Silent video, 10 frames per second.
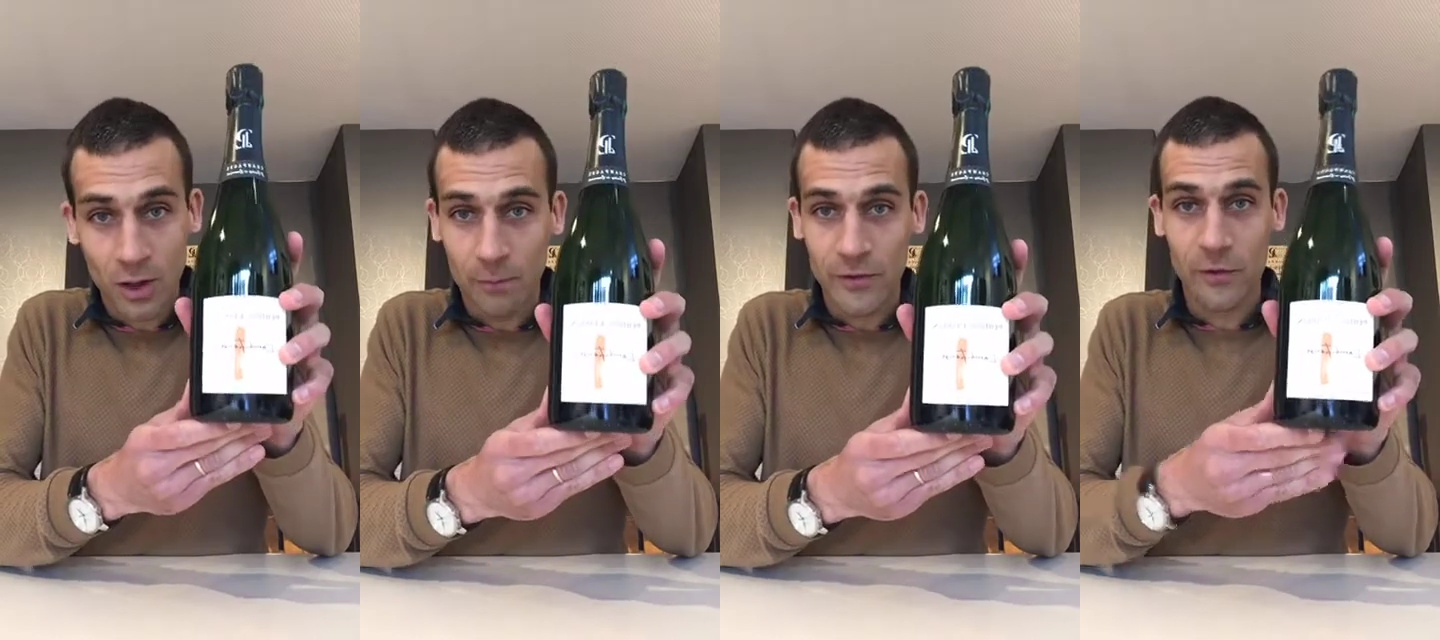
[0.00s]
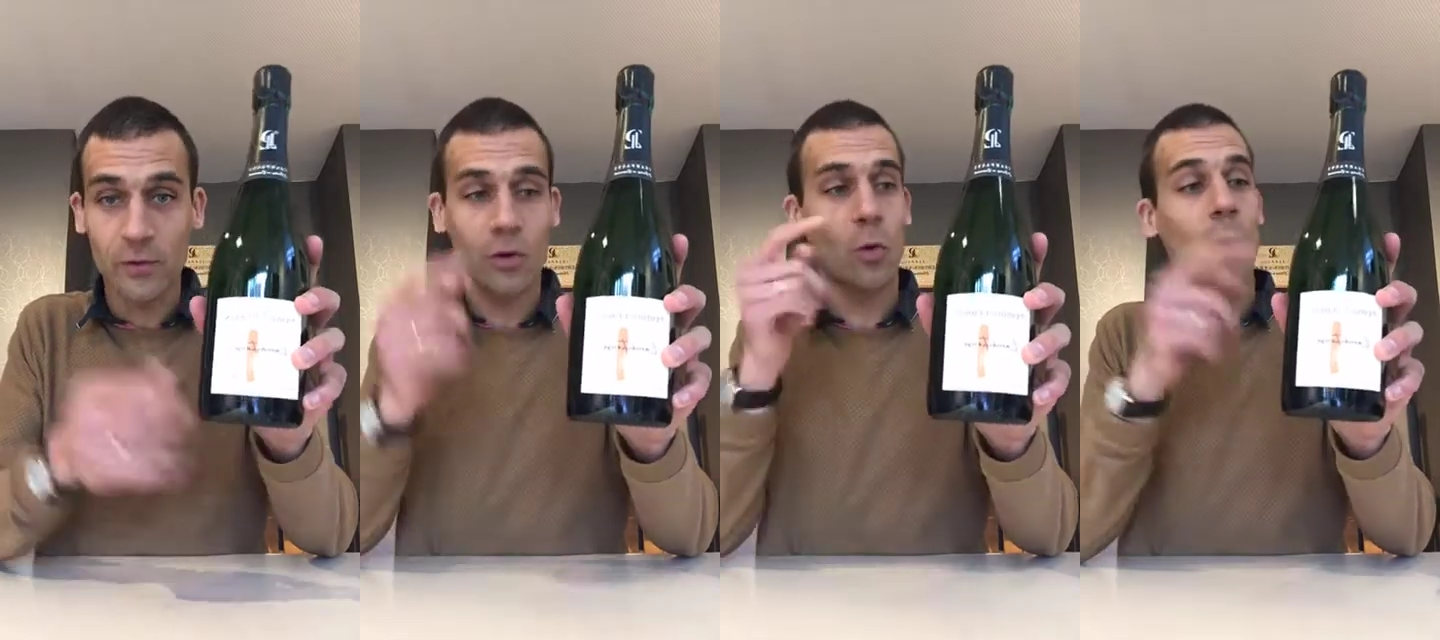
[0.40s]

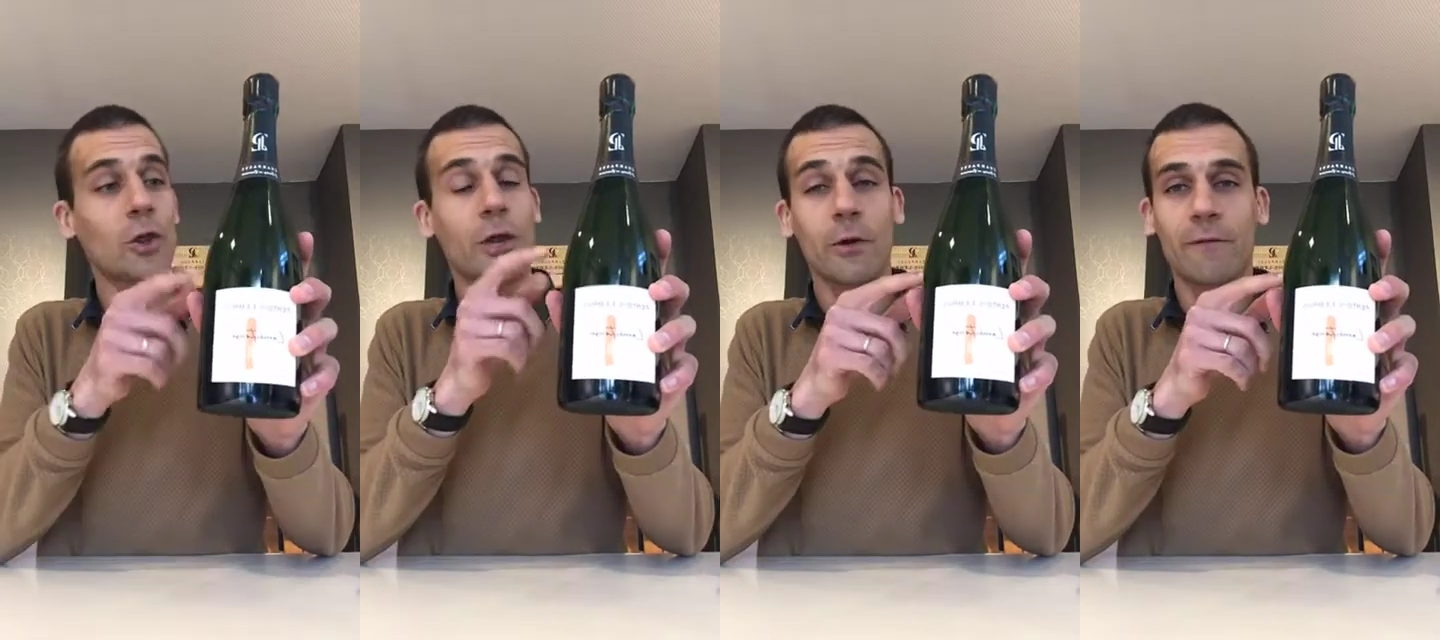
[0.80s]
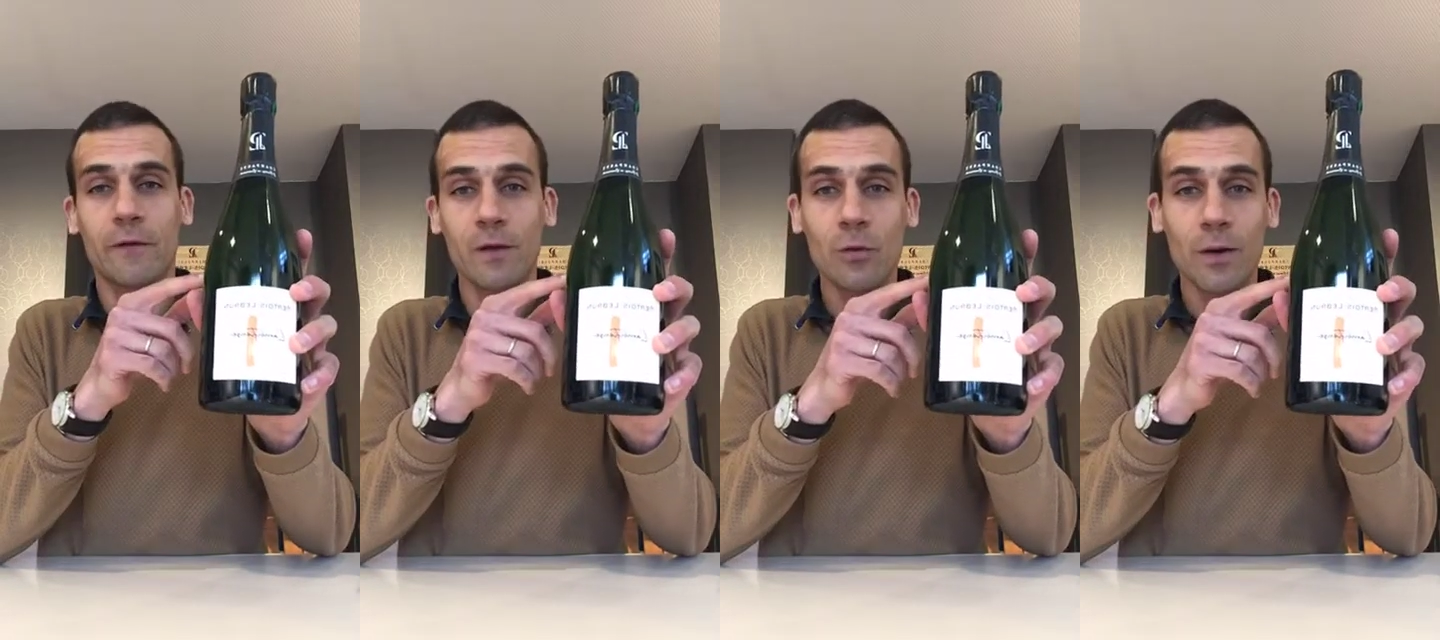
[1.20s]
l'ambitieuse, so watch out for
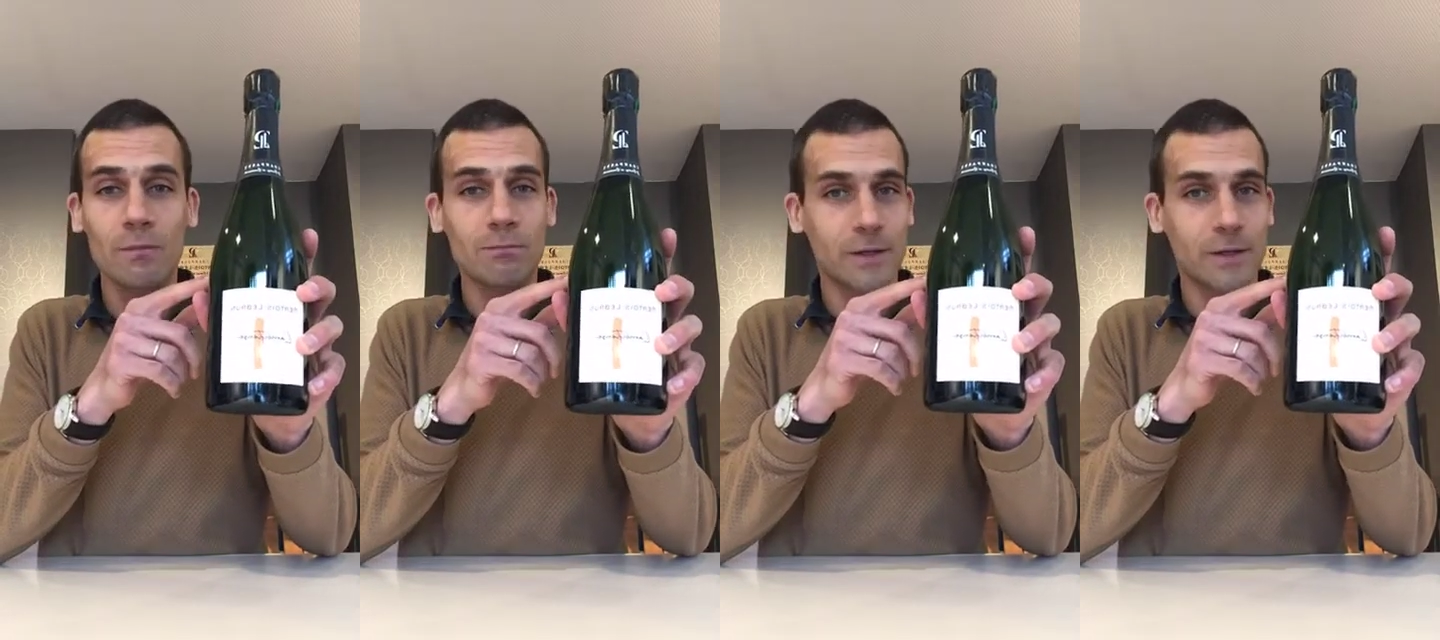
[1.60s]
this one,